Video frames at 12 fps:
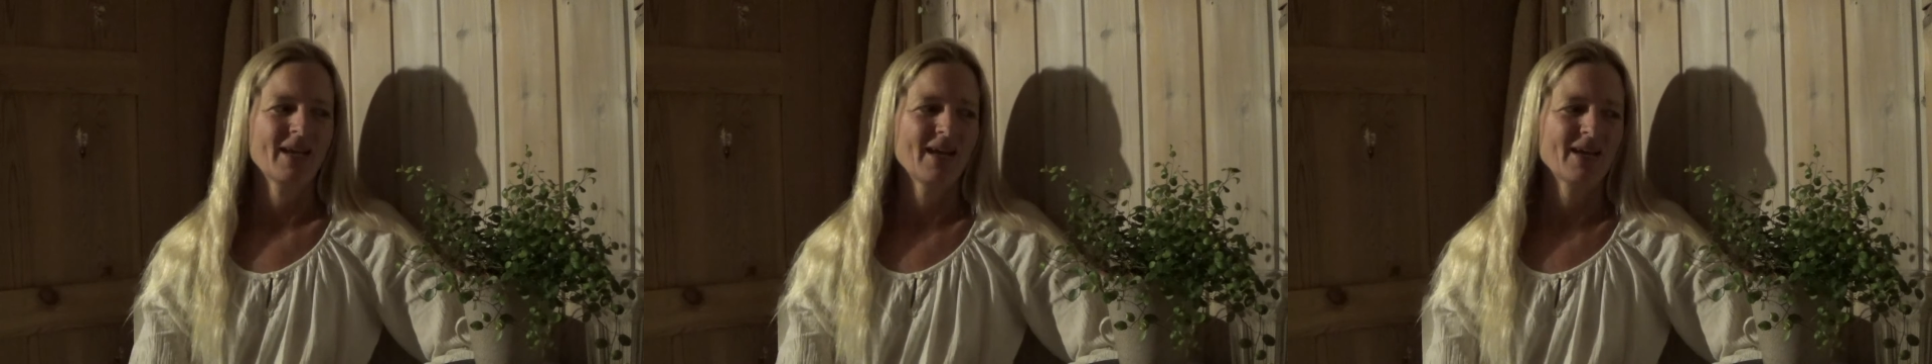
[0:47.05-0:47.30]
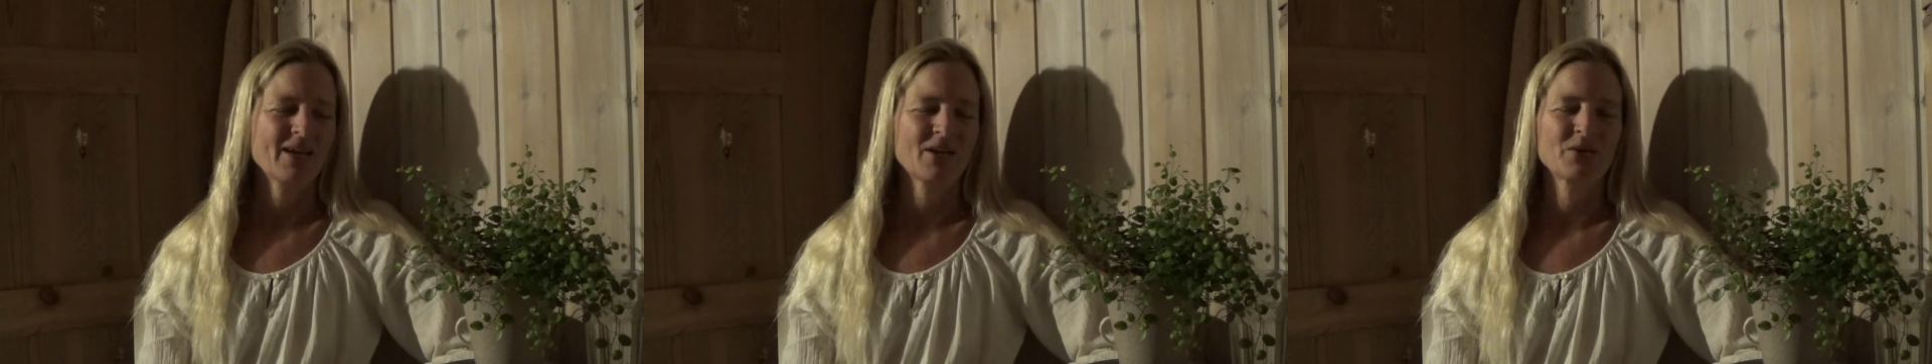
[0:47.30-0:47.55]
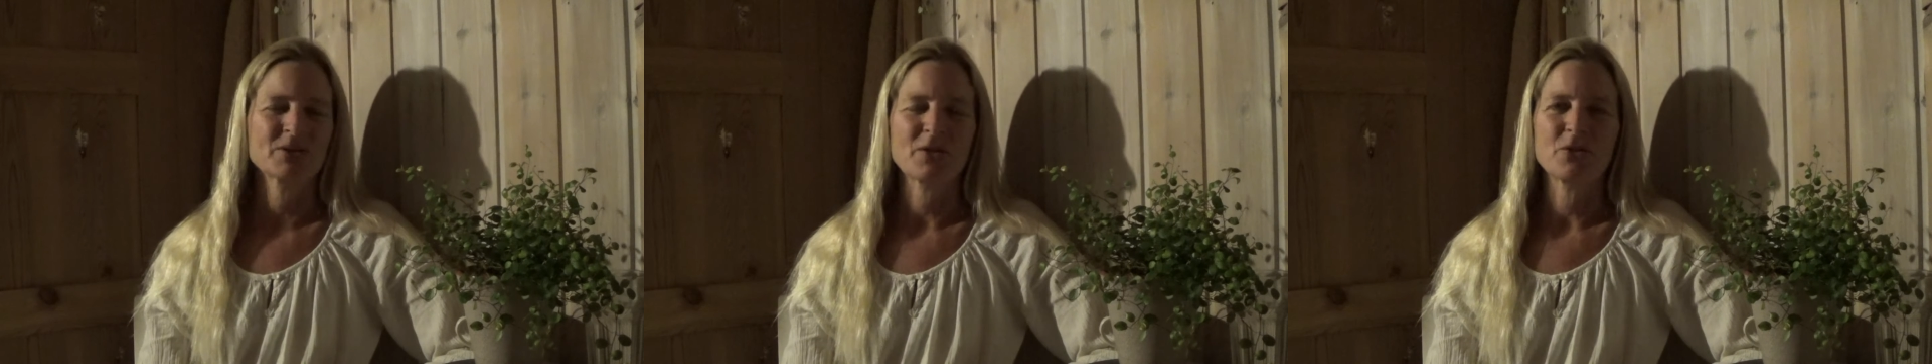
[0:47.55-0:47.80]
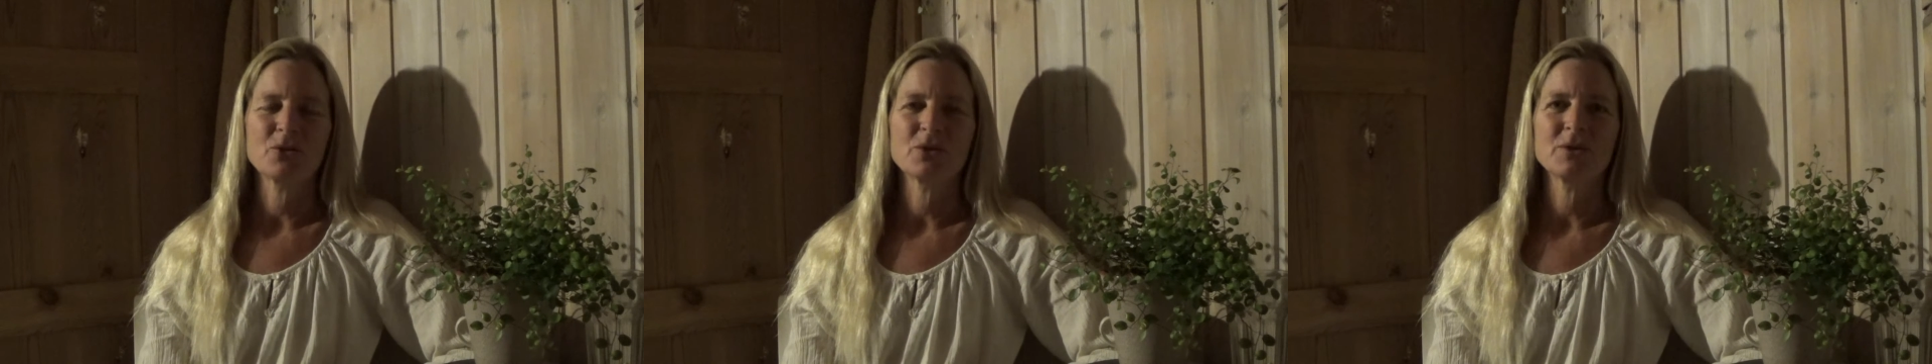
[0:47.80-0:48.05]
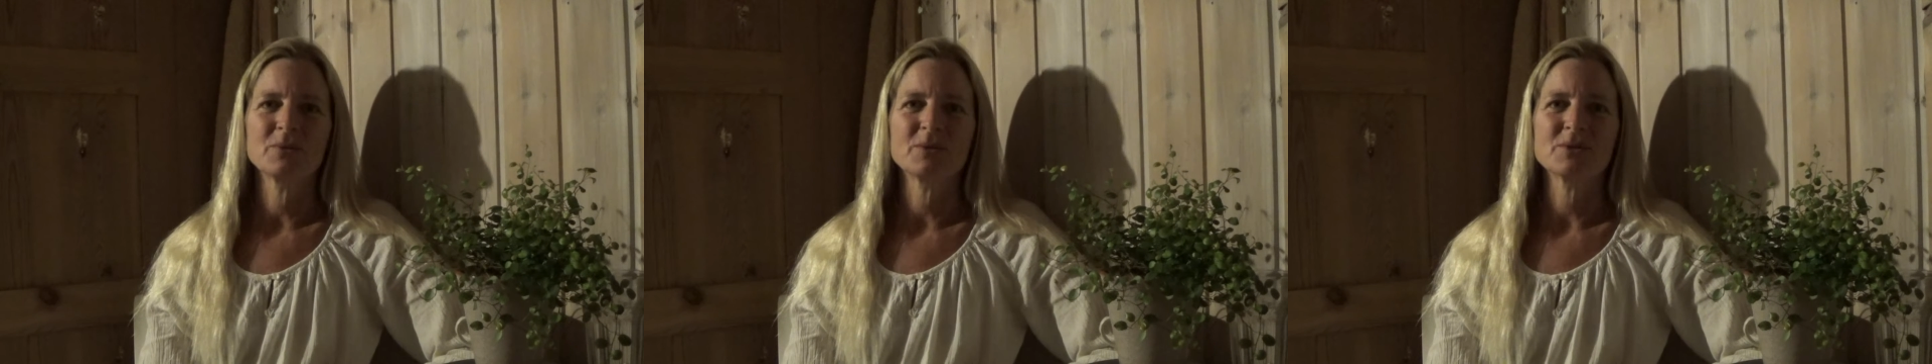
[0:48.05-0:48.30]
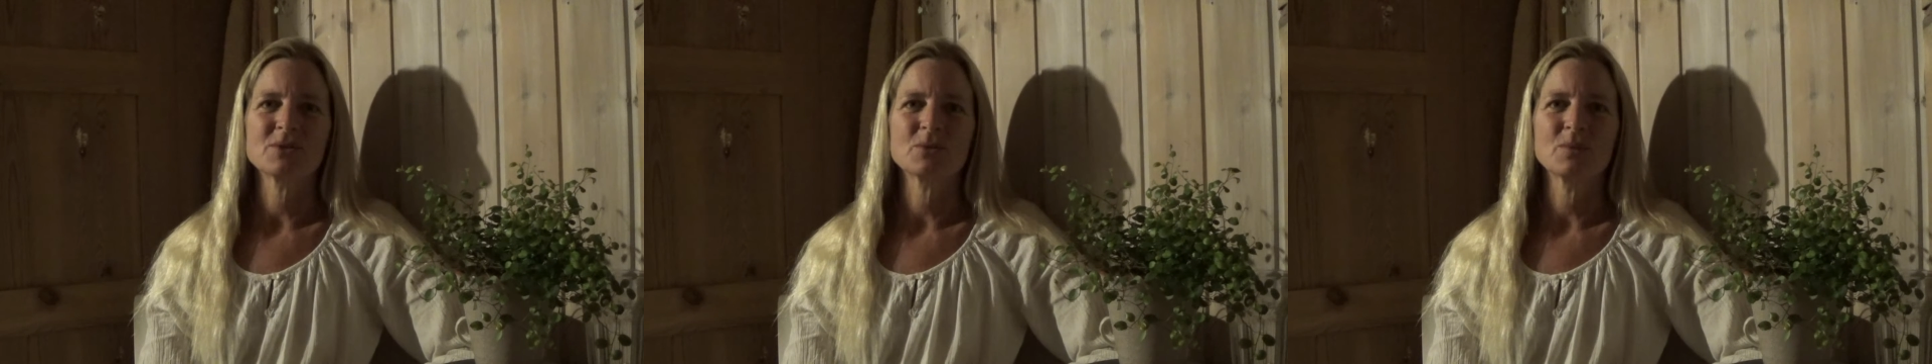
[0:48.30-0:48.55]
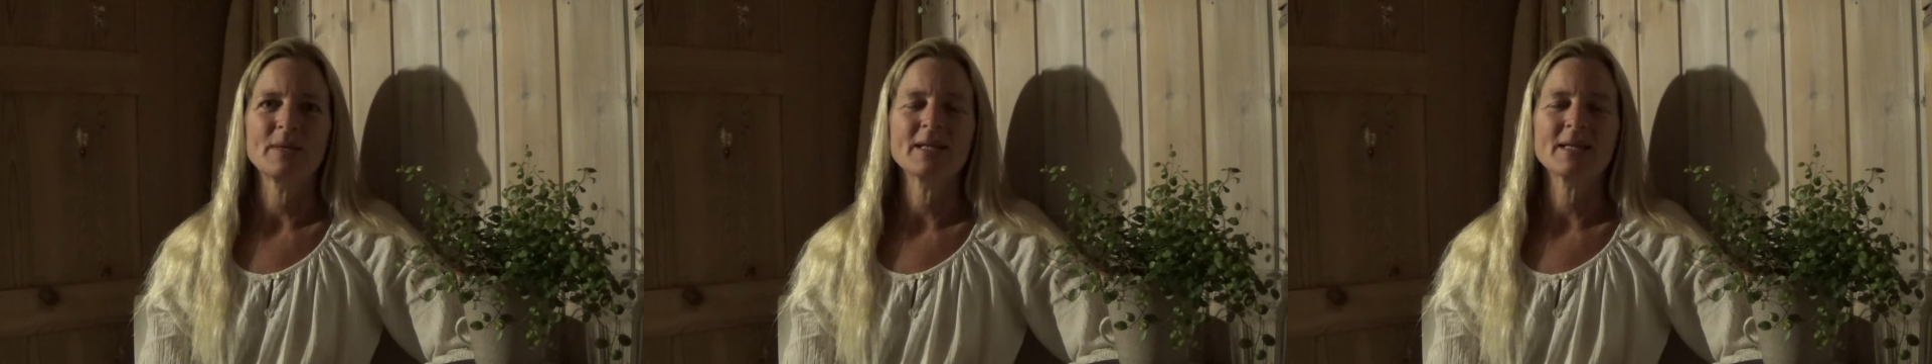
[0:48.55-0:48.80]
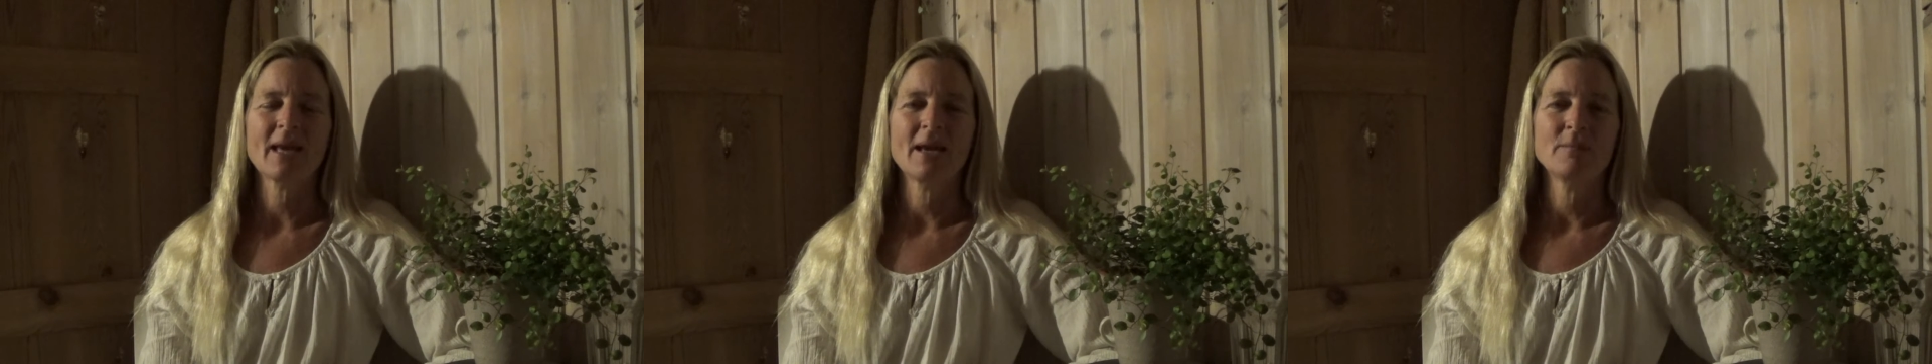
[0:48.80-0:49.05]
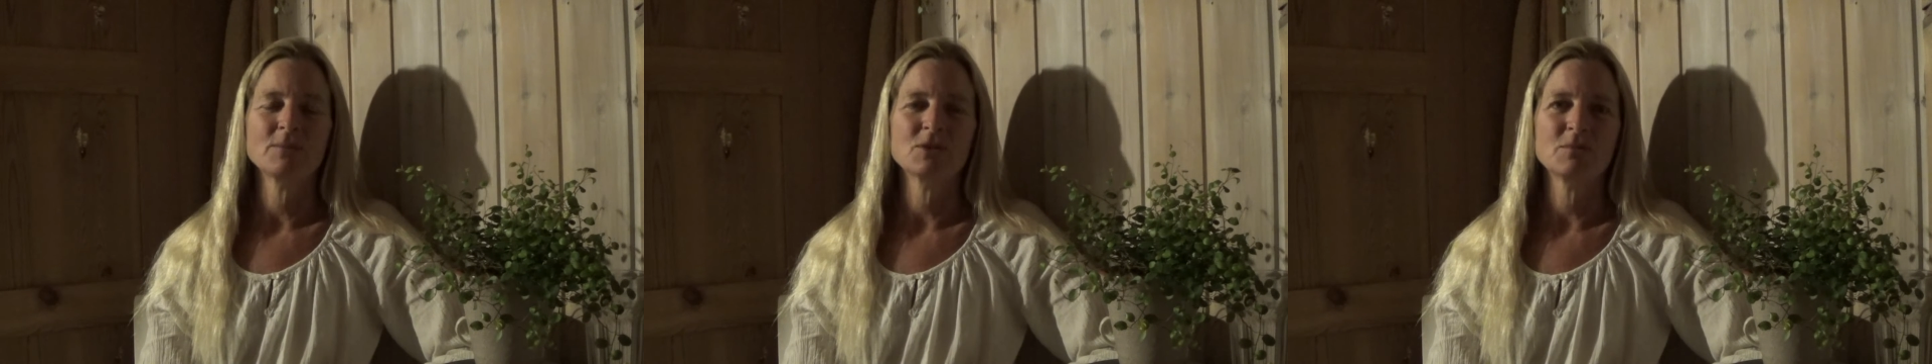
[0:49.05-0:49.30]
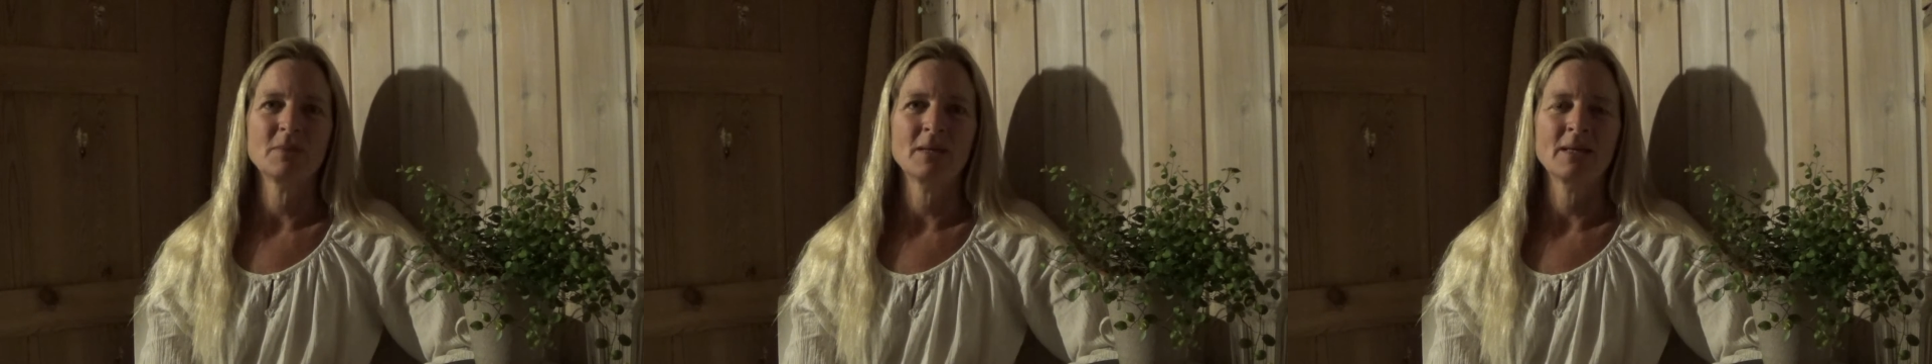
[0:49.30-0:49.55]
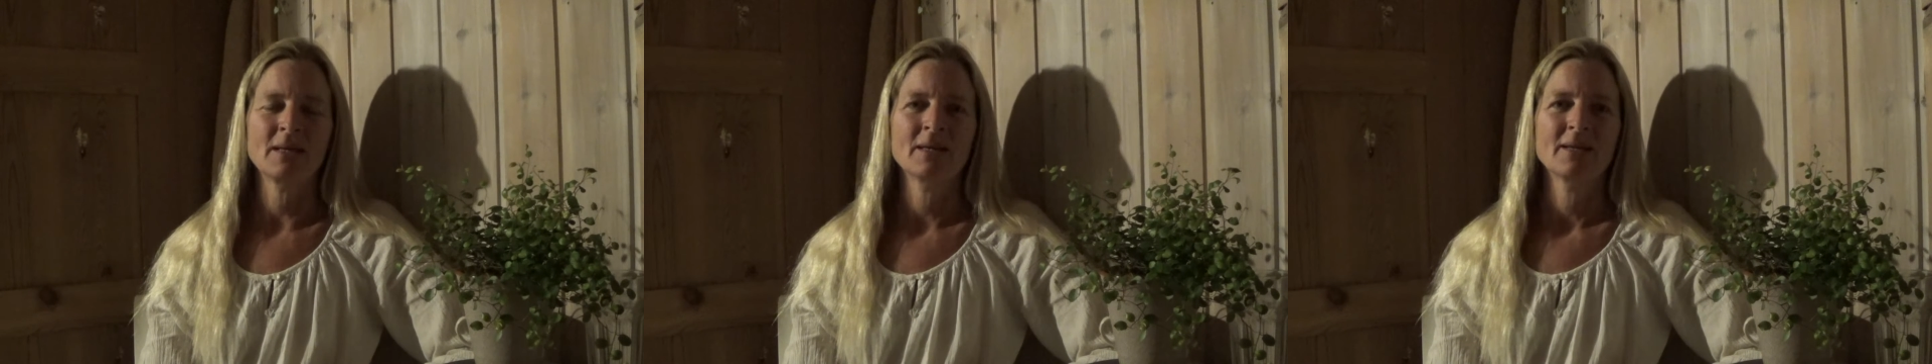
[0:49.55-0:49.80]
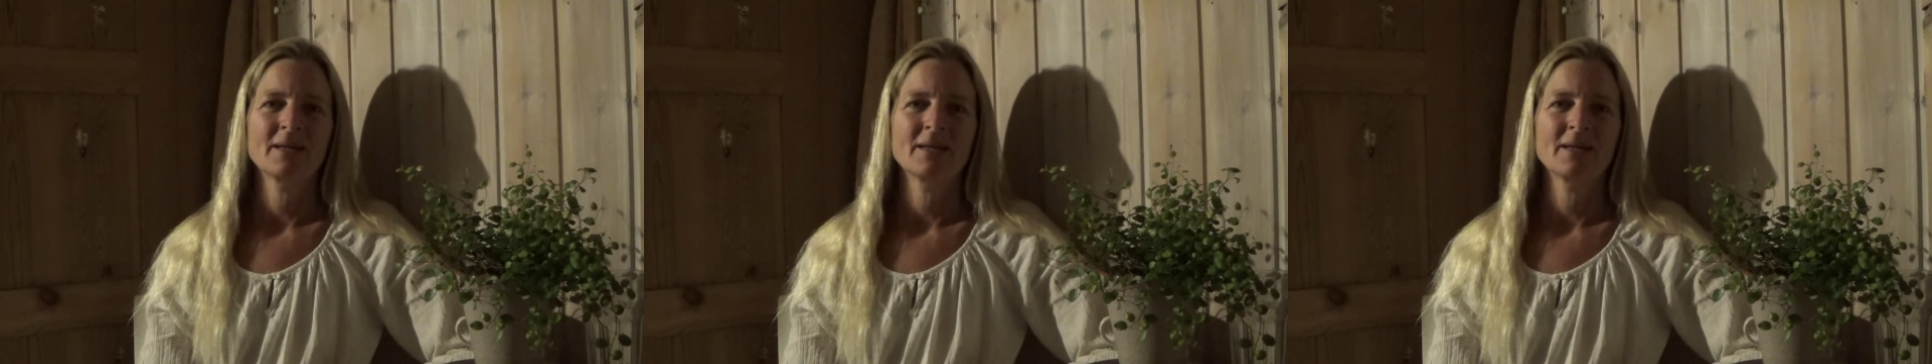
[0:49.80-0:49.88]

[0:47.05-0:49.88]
because I thought it was, when it came to me,